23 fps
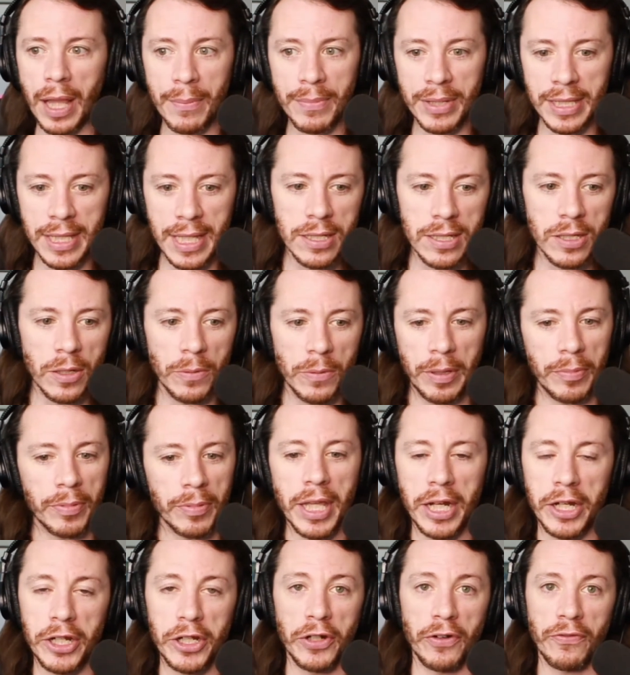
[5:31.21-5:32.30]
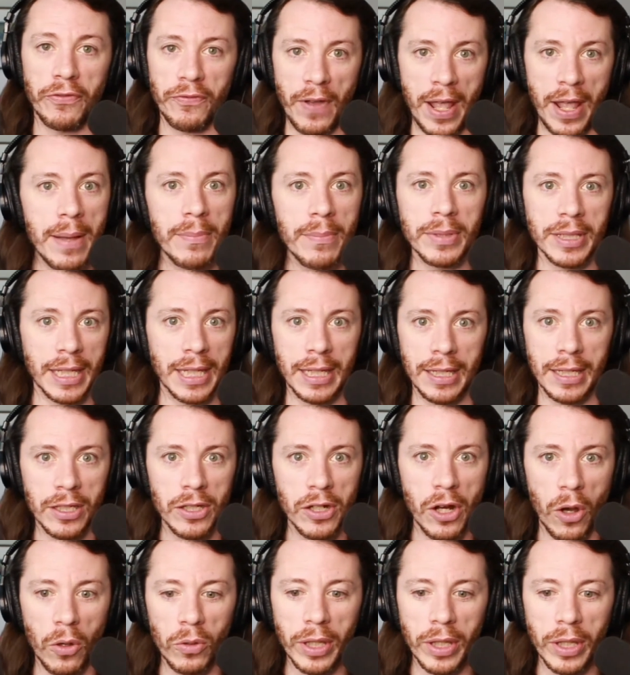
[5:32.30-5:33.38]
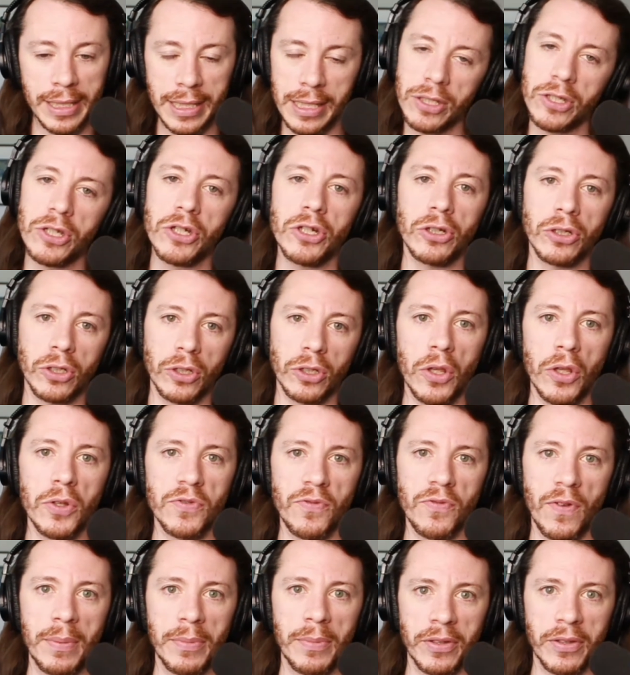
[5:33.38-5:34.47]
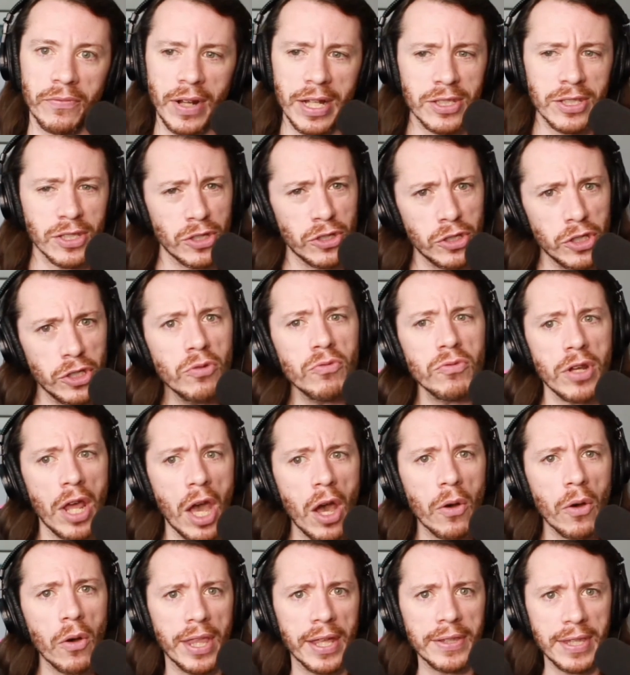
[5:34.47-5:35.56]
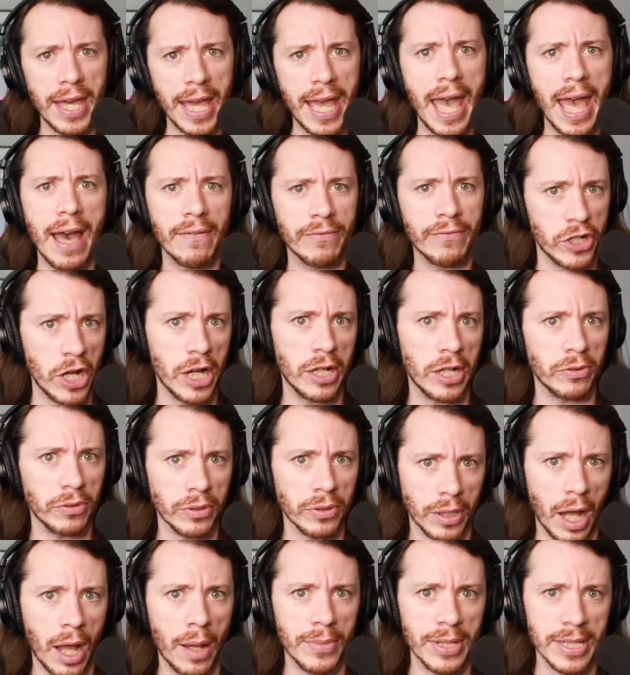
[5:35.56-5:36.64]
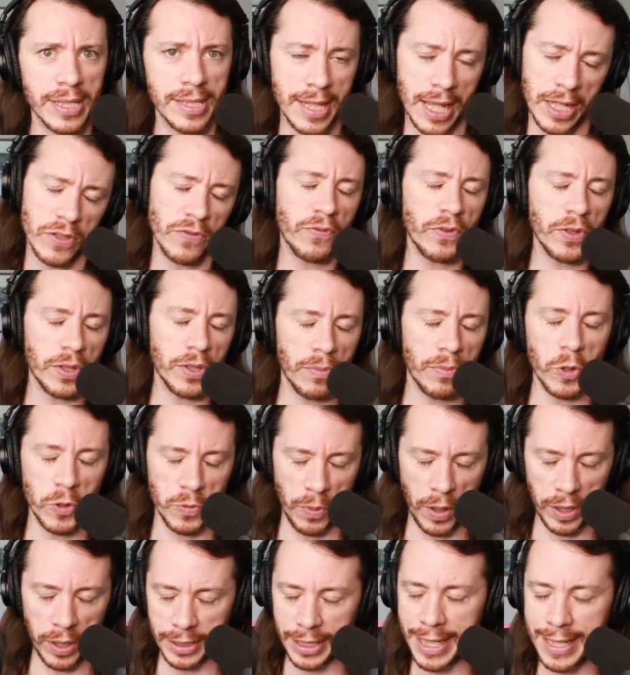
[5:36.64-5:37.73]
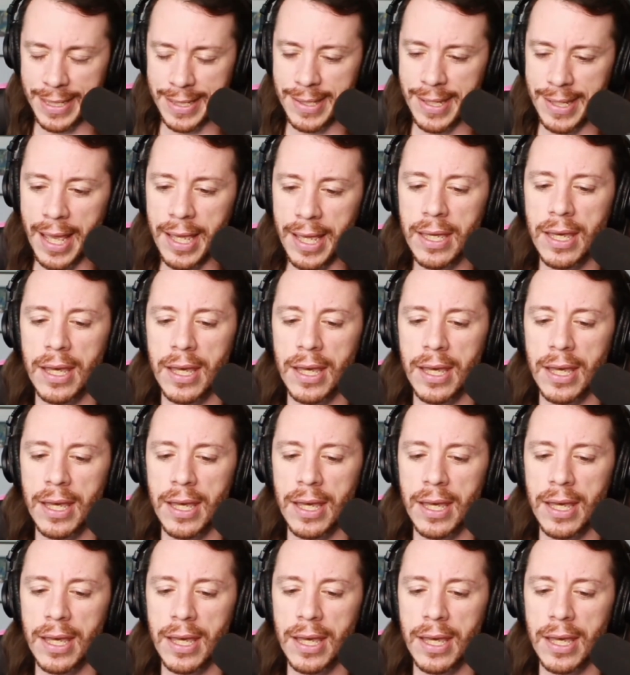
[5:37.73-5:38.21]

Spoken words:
I mean, these are people that are your family, like these are your close family and friends, and you know that they have general common sense for the most part, let's say.